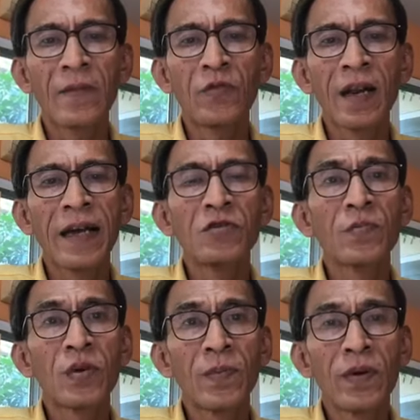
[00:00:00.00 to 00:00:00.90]
I would like
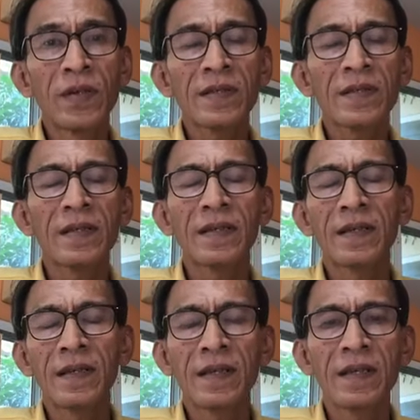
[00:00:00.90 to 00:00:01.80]
to promote
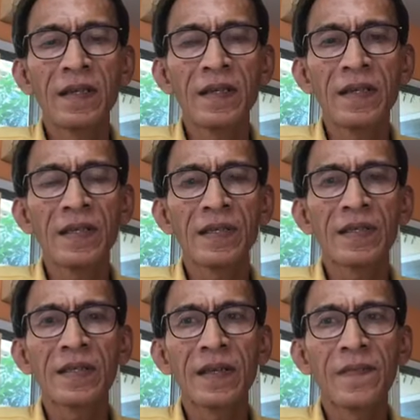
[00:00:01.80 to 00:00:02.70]

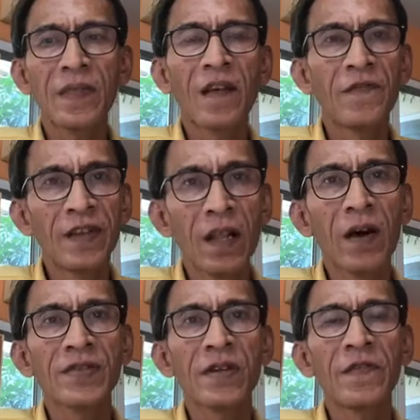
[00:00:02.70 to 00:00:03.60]
his
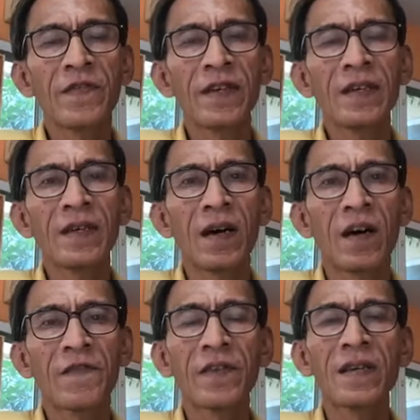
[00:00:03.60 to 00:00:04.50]
philosophy
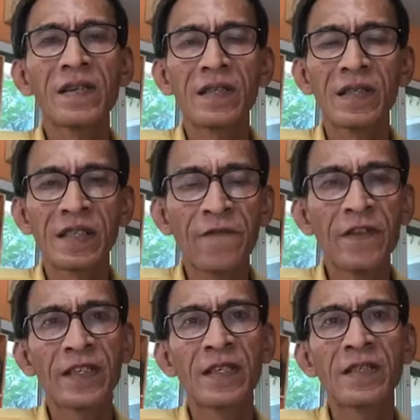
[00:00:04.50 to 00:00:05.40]
of
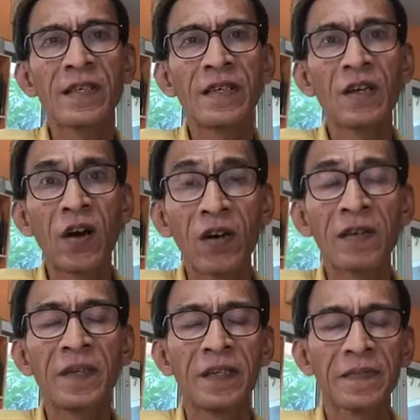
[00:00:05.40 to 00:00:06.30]
sufficiency
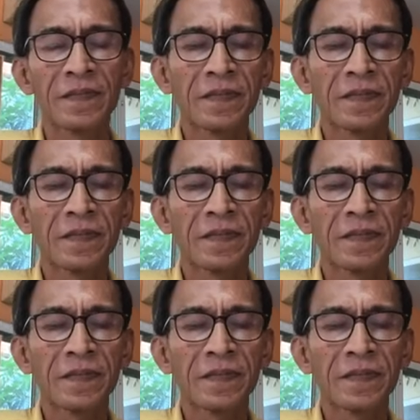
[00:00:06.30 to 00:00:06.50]
economy.